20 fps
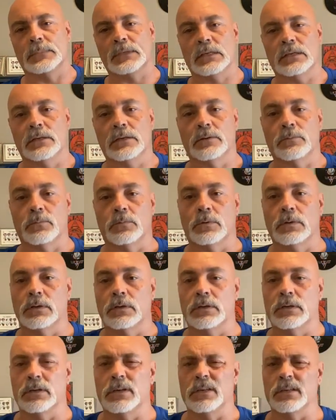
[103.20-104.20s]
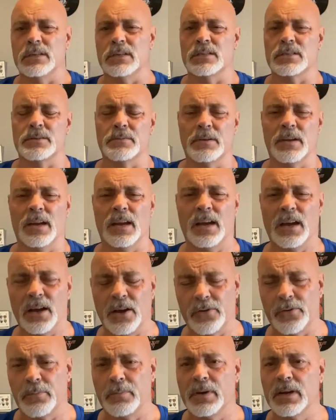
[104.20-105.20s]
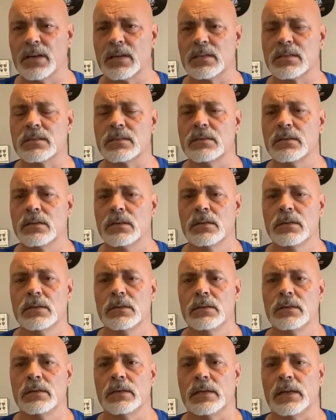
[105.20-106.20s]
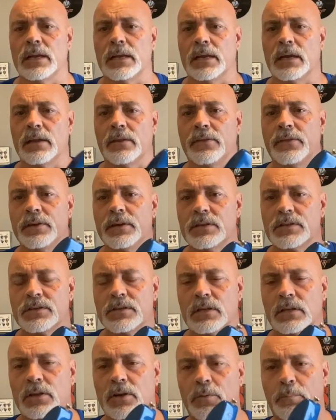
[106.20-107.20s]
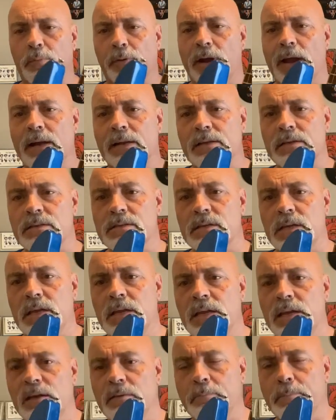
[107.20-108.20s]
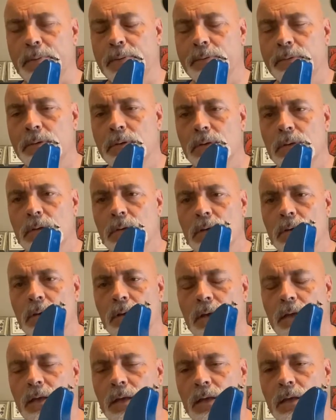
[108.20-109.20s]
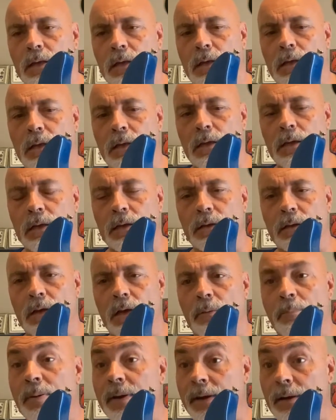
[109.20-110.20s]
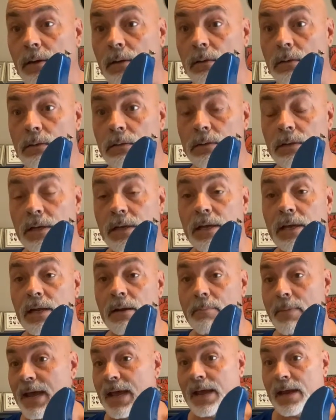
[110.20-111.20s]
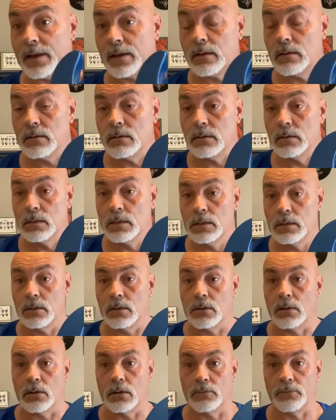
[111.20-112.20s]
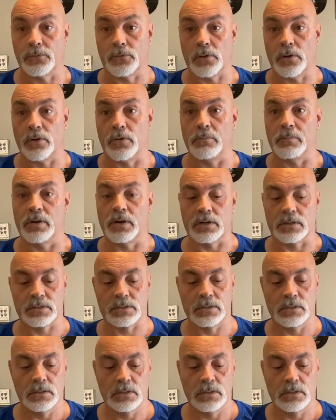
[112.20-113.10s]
It was $100, and I got this, a little practice amp, and a pedal and a bag, all for $100.